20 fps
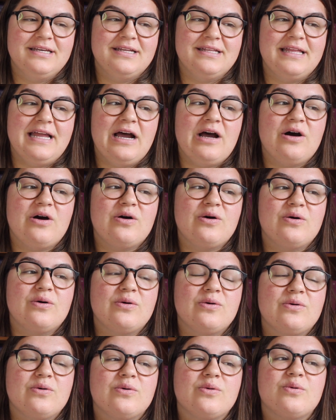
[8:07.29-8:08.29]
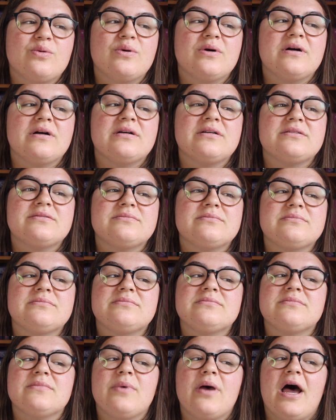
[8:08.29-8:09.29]
Now,
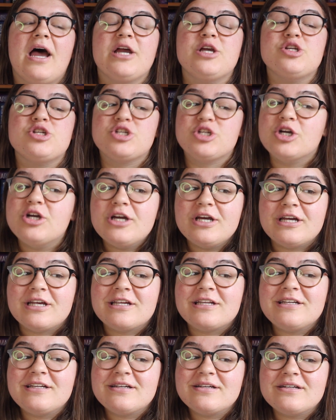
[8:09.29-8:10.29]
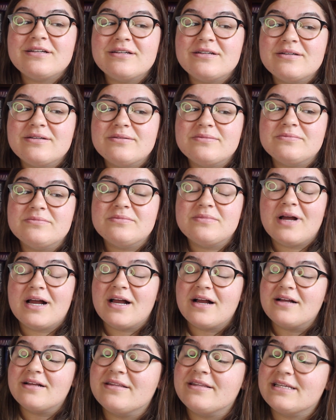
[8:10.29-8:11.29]
I should,
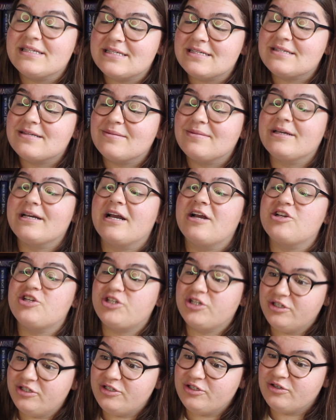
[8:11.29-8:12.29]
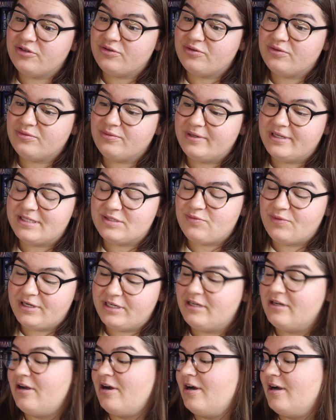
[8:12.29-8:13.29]
this is something I should do, is read
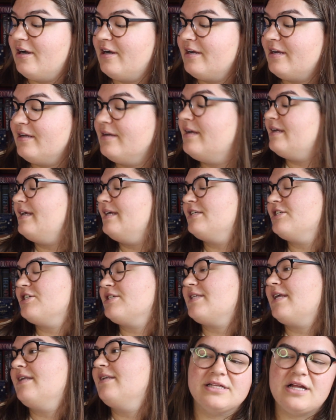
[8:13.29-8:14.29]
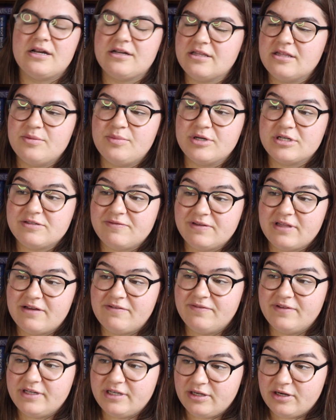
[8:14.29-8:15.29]
an arc. It's just that none of the books for
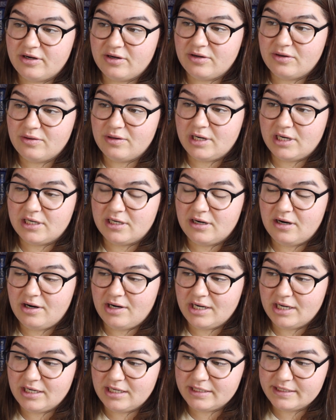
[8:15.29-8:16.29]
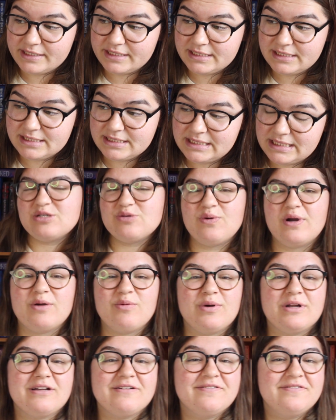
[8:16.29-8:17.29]
that video are arcs. Do I
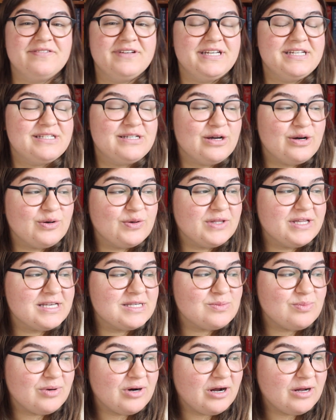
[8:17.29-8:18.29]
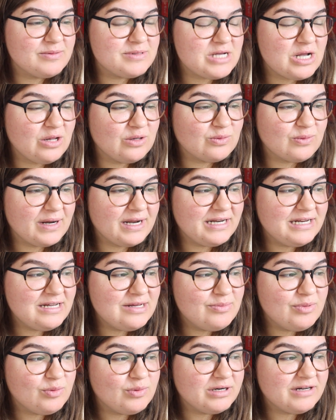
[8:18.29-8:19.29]
want to veto this prompt already?
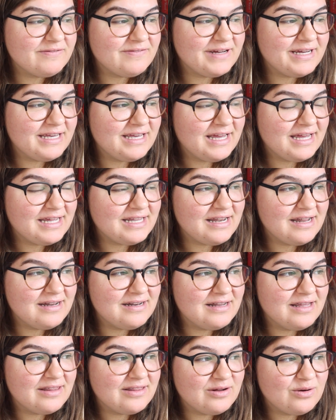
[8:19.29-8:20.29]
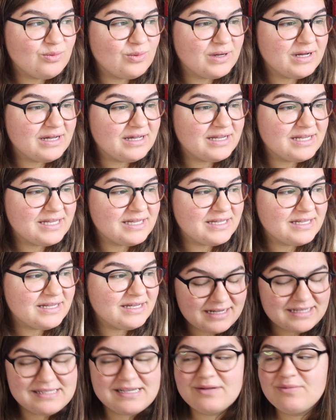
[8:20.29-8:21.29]
But what if I get another one?
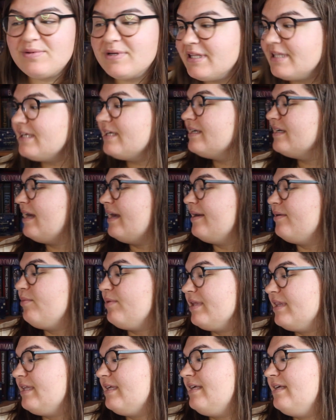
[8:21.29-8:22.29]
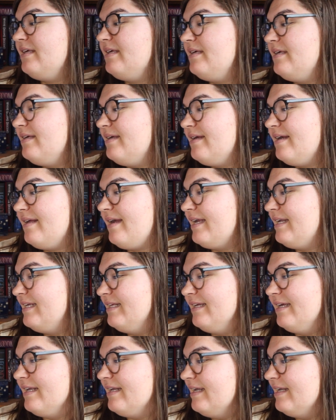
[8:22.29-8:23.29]
Because I
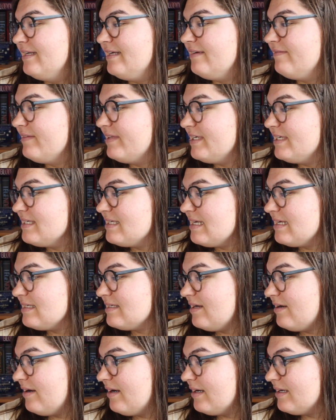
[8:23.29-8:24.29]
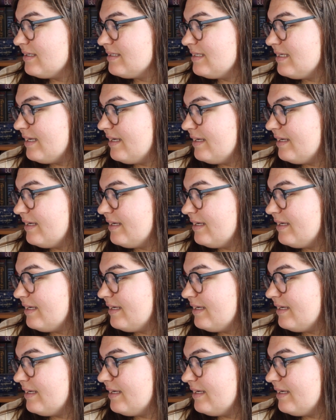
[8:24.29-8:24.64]
didn't get any of these as arcs,